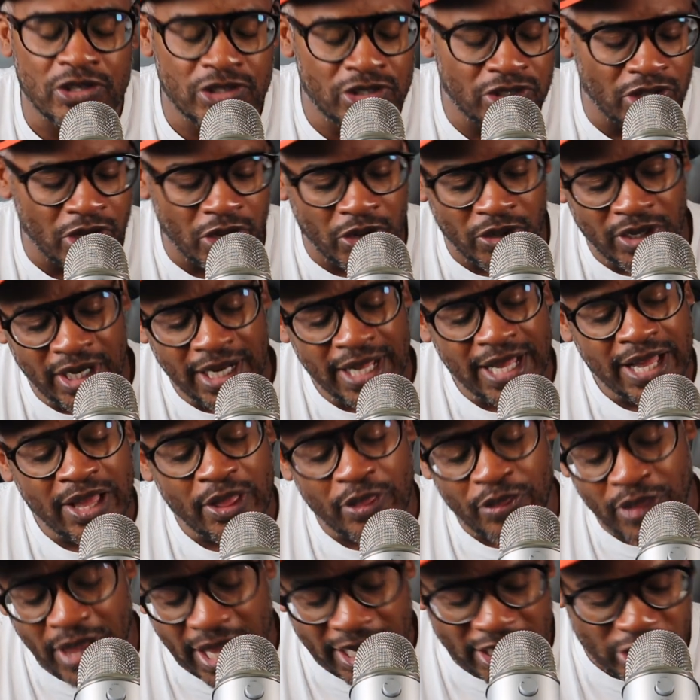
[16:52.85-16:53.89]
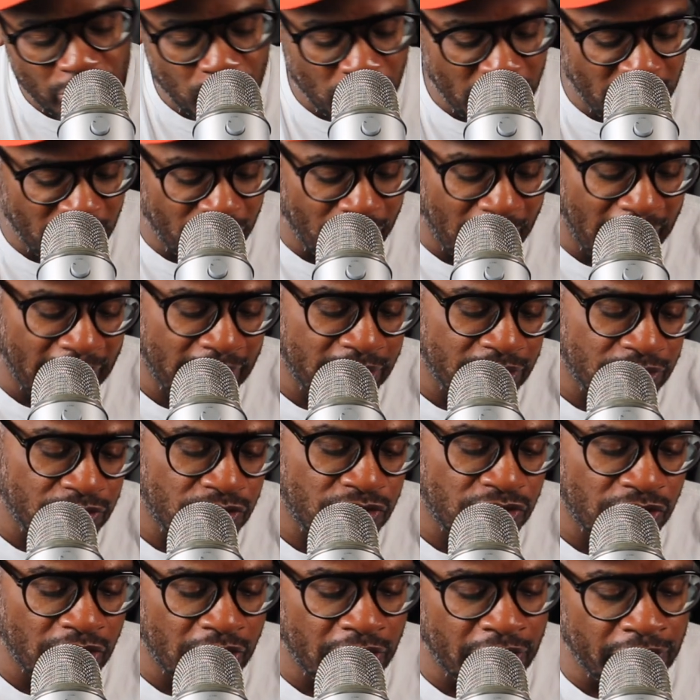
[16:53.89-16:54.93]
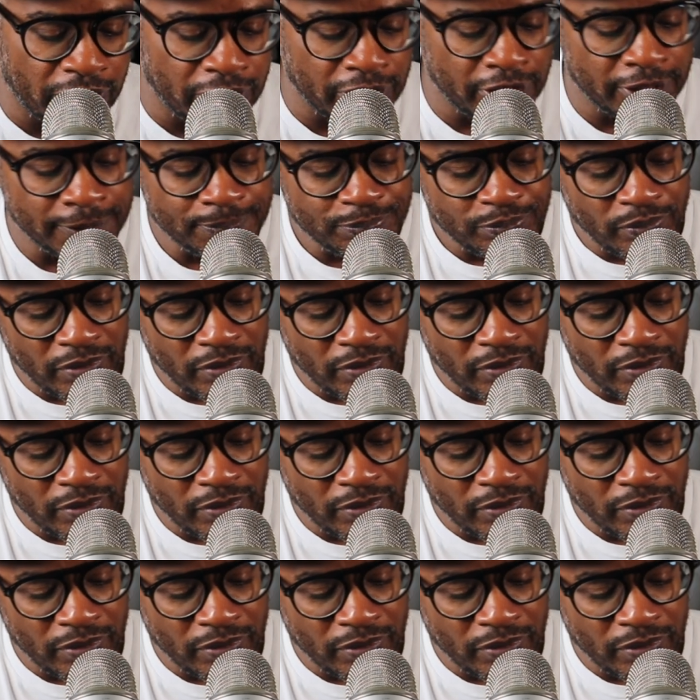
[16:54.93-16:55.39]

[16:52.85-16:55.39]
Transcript: So that is one of my concerns.